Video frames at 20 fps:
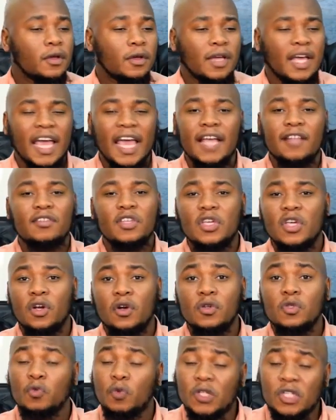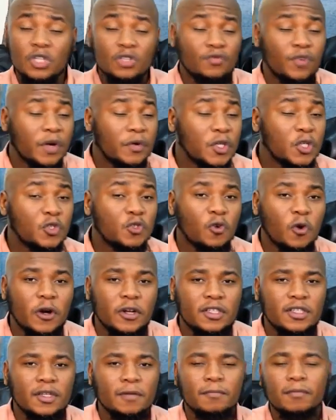80 years, which is very
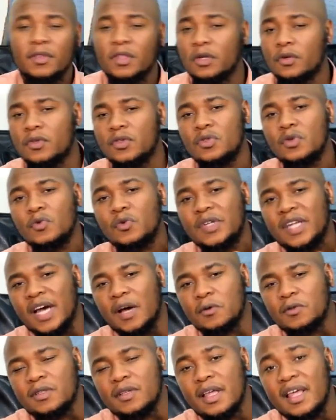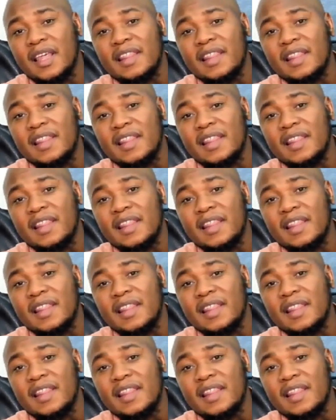short, there's no doubt